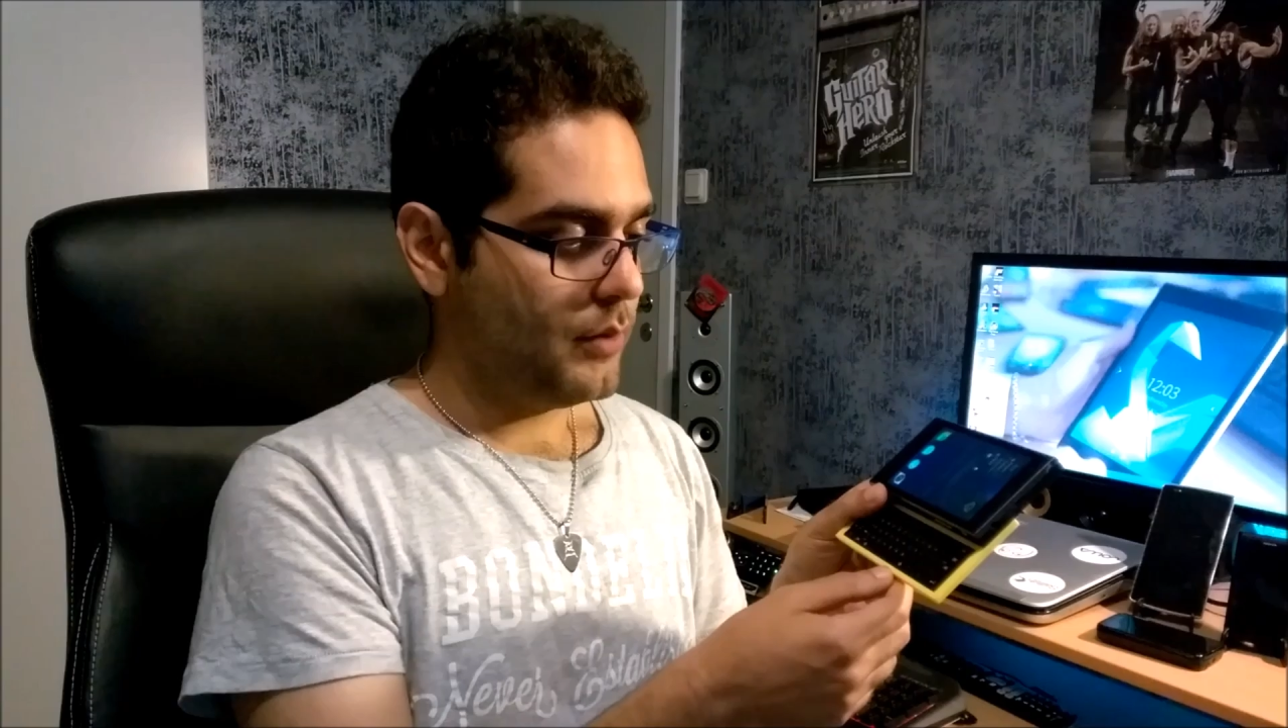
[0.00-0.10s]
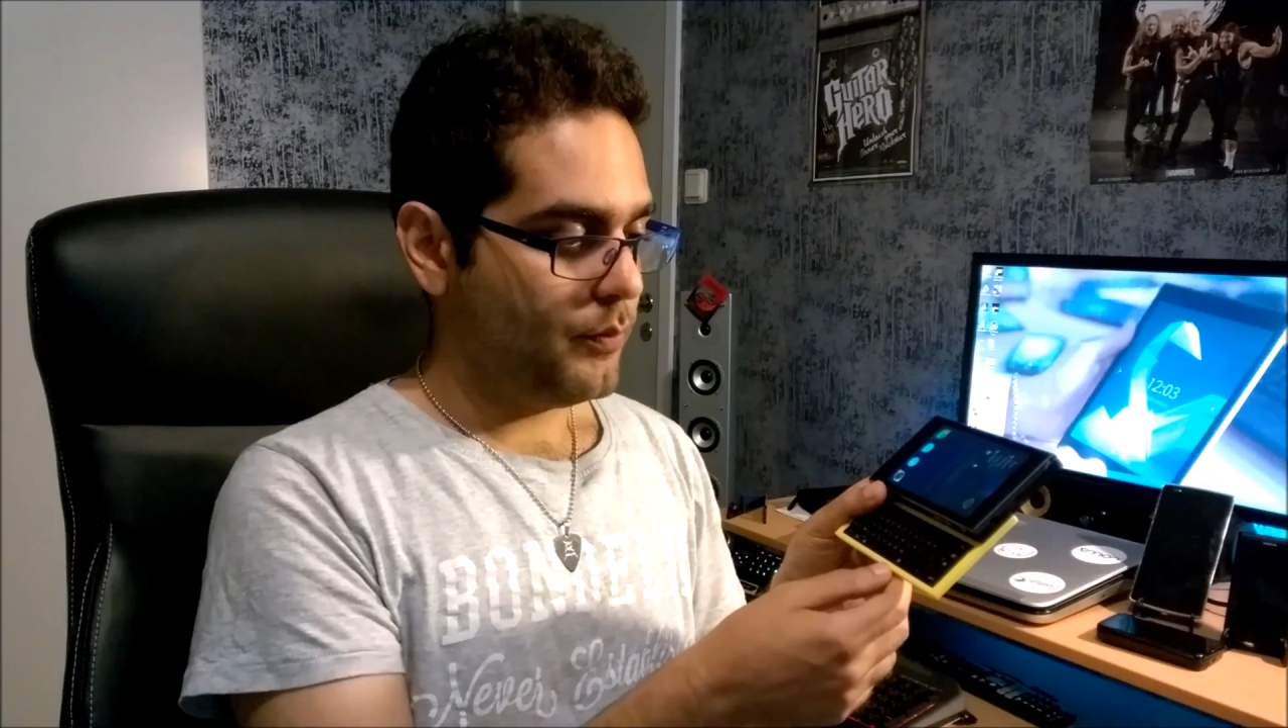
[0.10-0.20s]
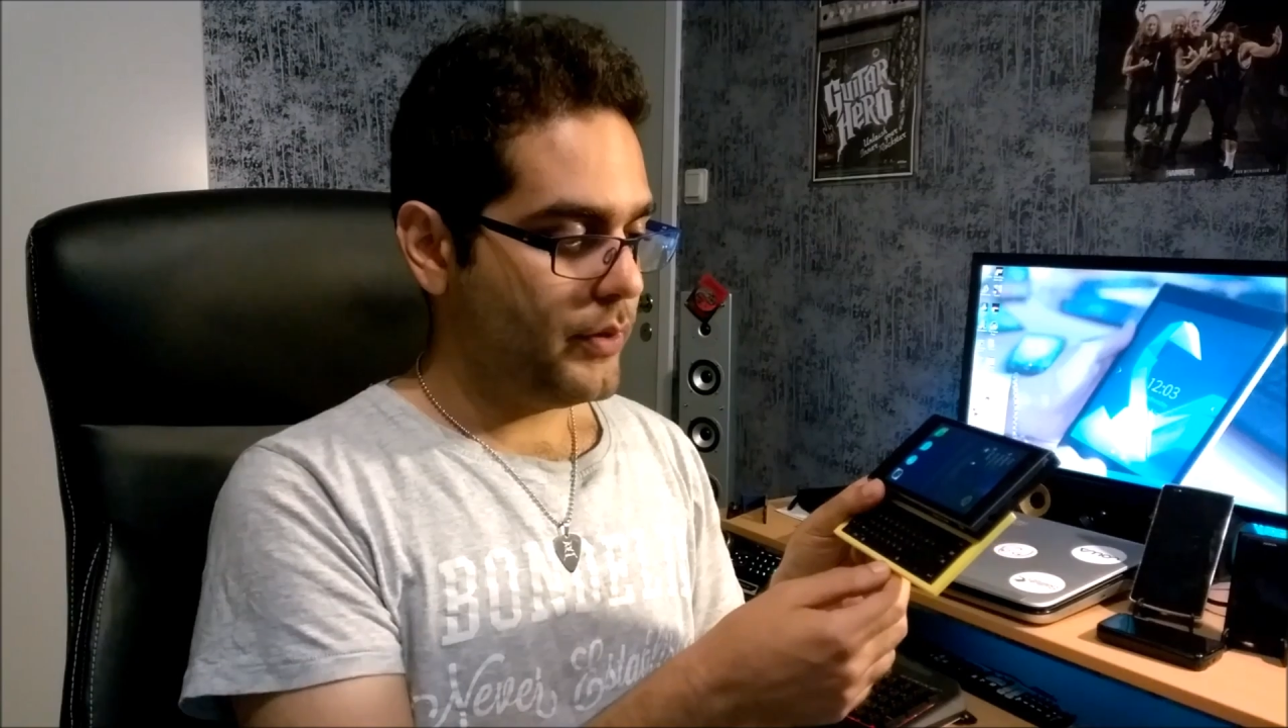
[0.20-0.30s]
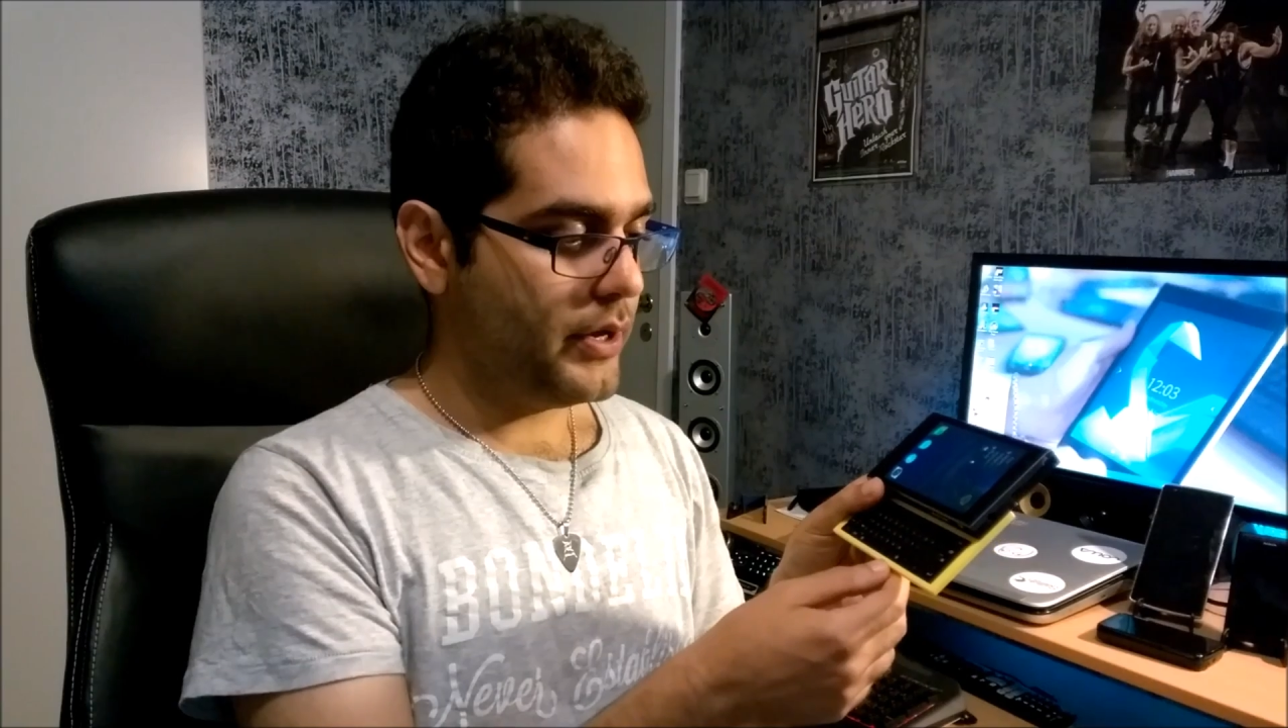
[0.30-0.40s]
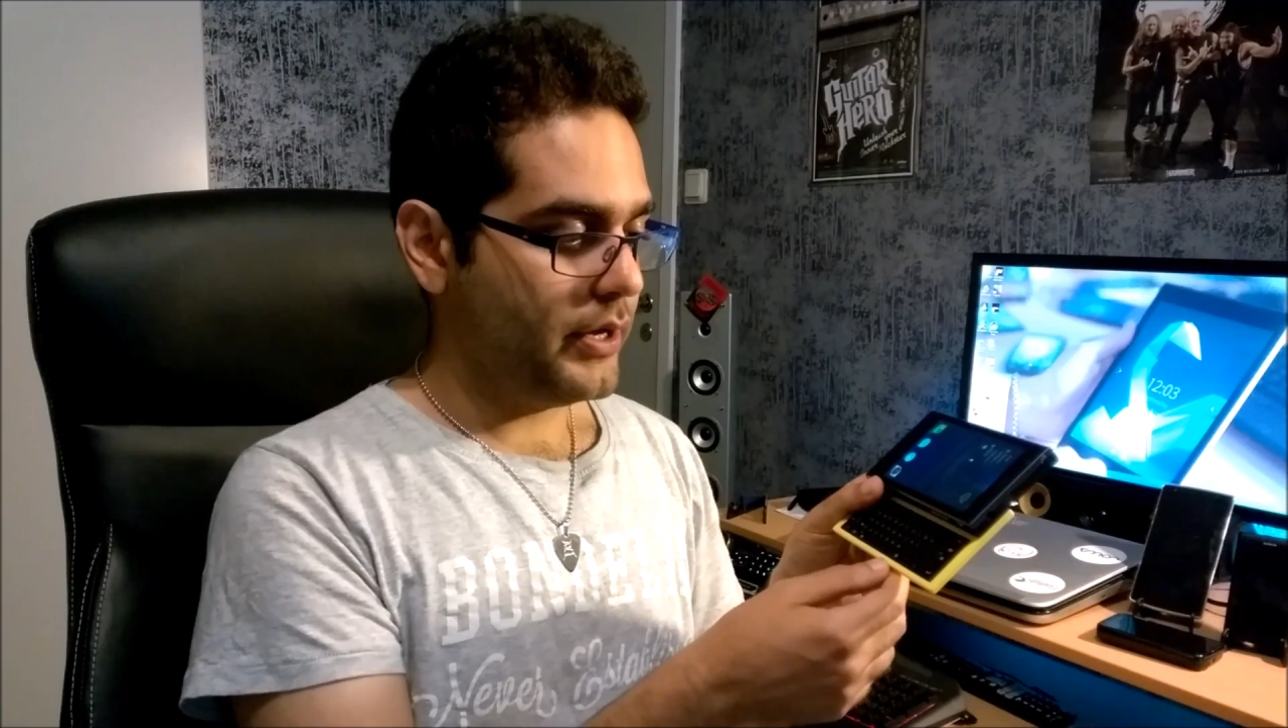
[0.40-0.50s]

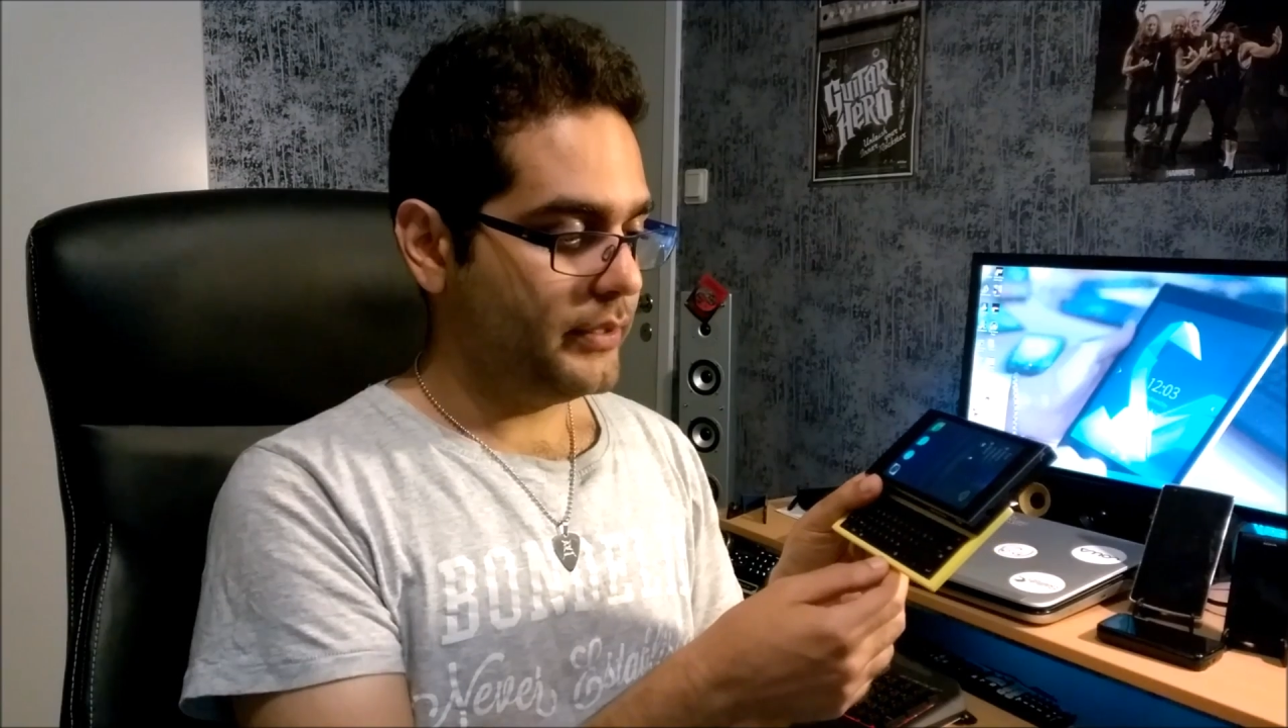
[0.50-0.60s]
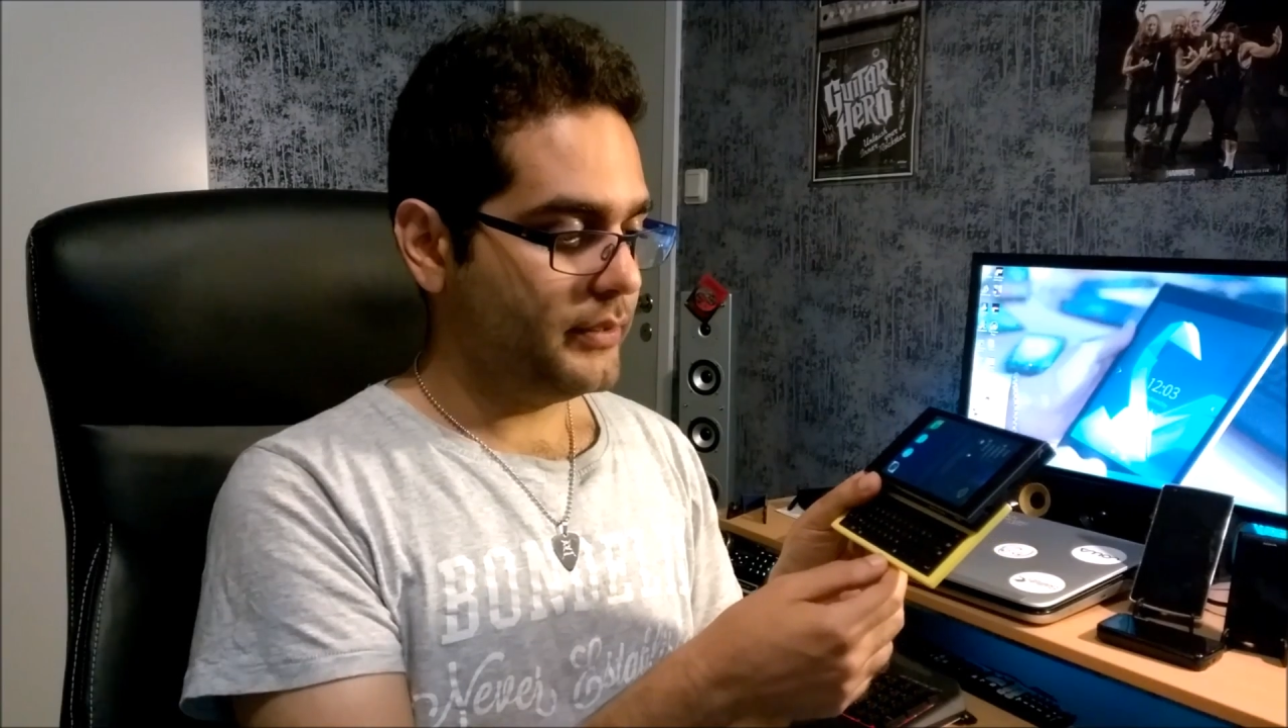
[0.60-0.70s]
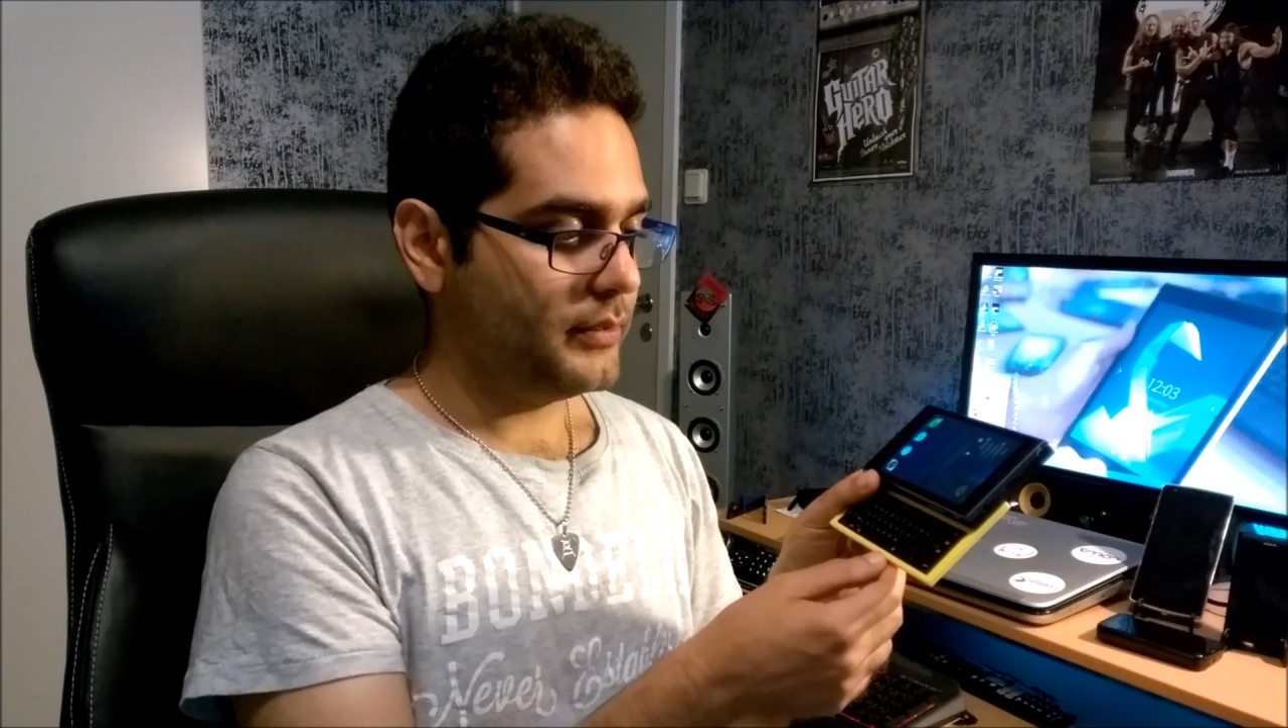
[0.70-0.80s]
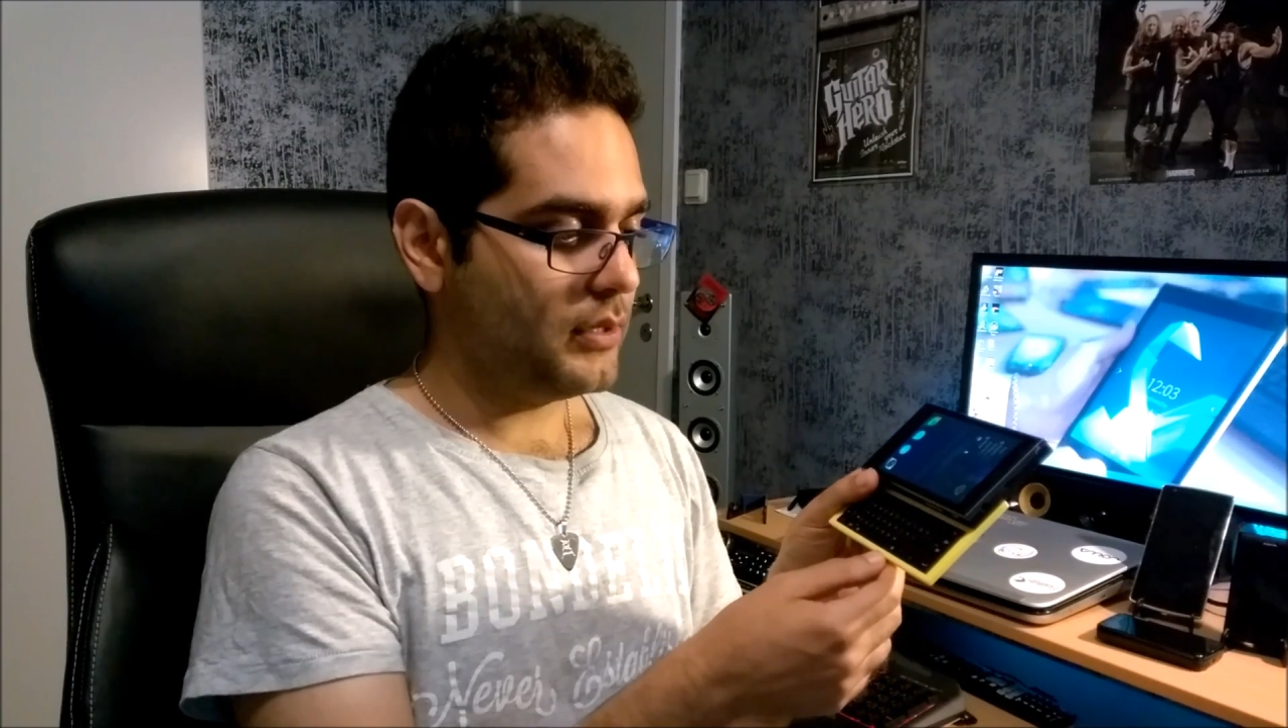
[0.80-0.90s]
But